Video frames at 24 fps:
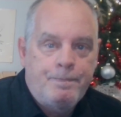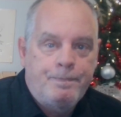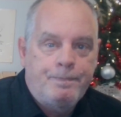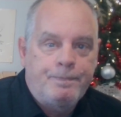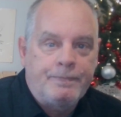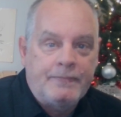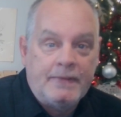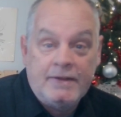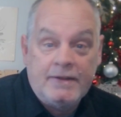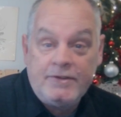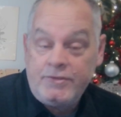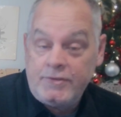
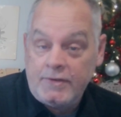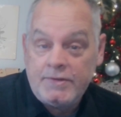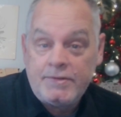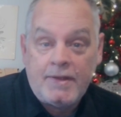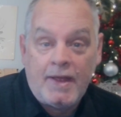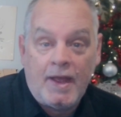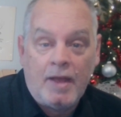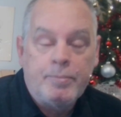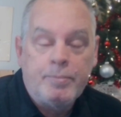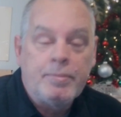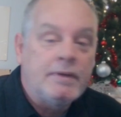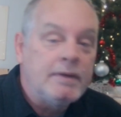And that's just
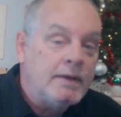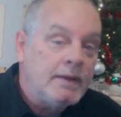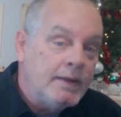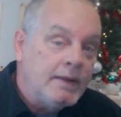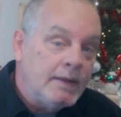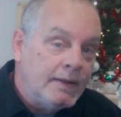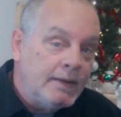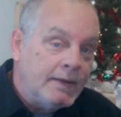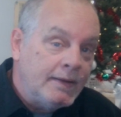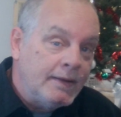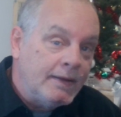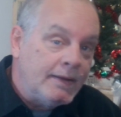happened
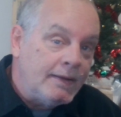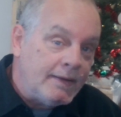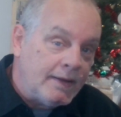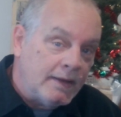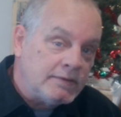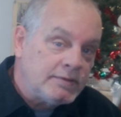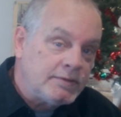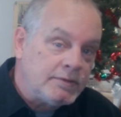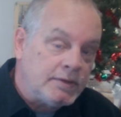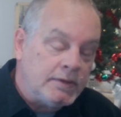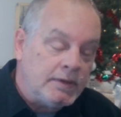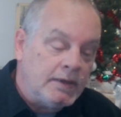
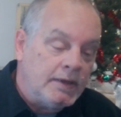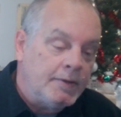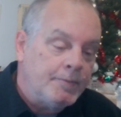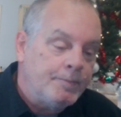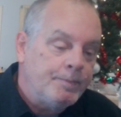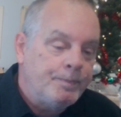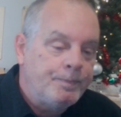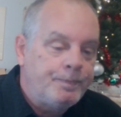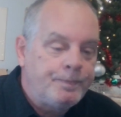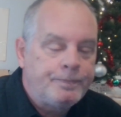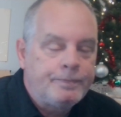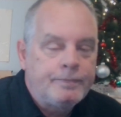yesterday.
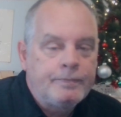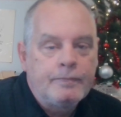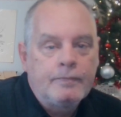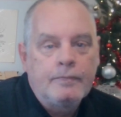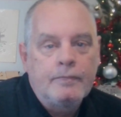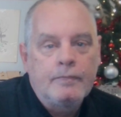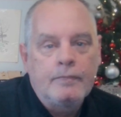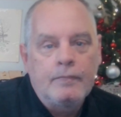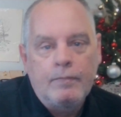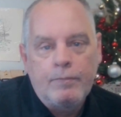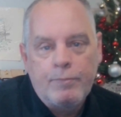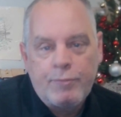
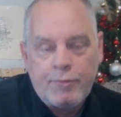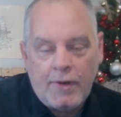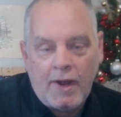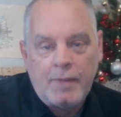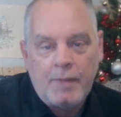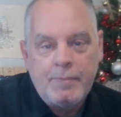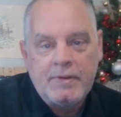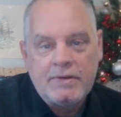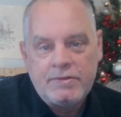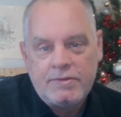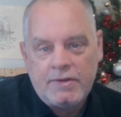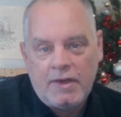Prime
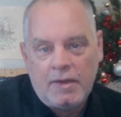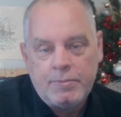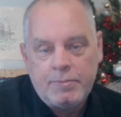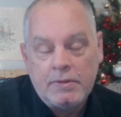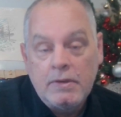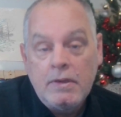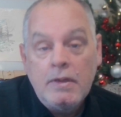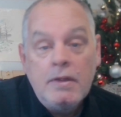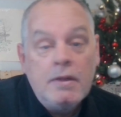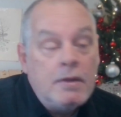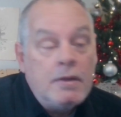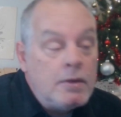example.
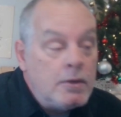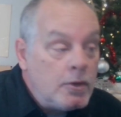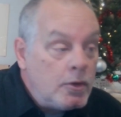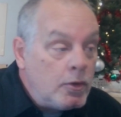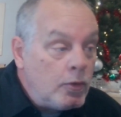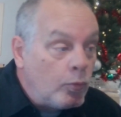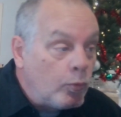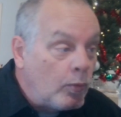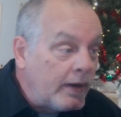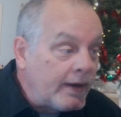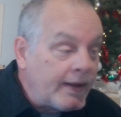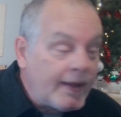
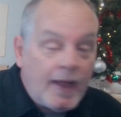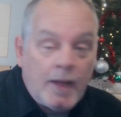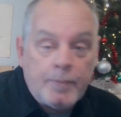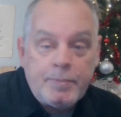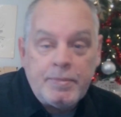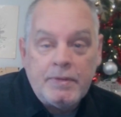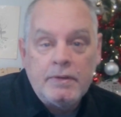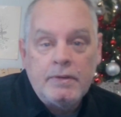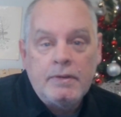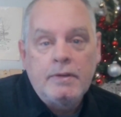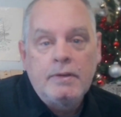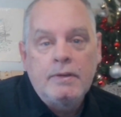What
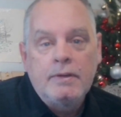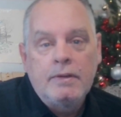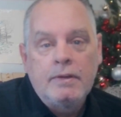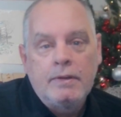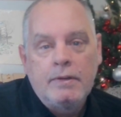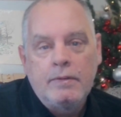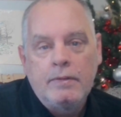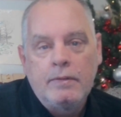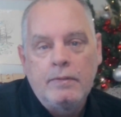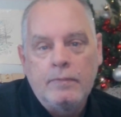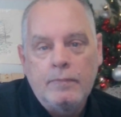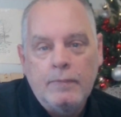happened?
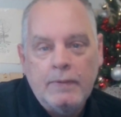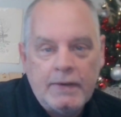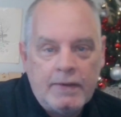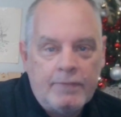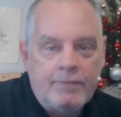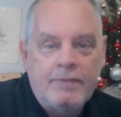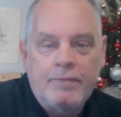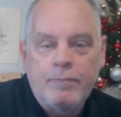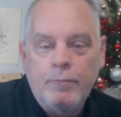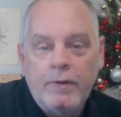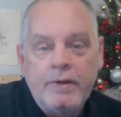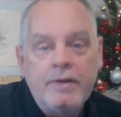
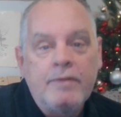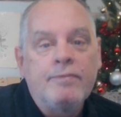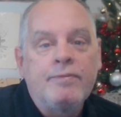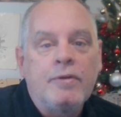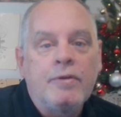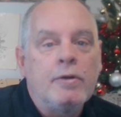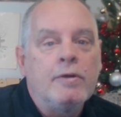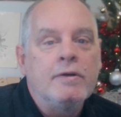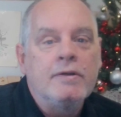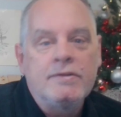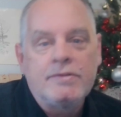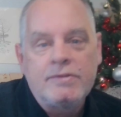What did
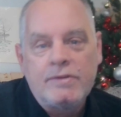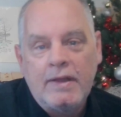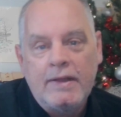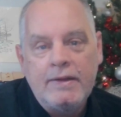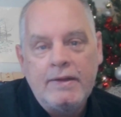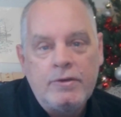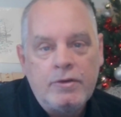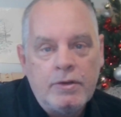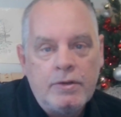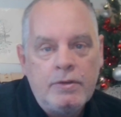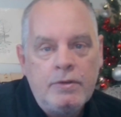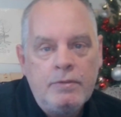Florida State
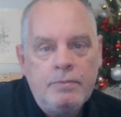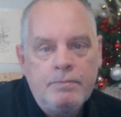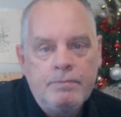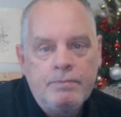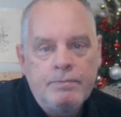do?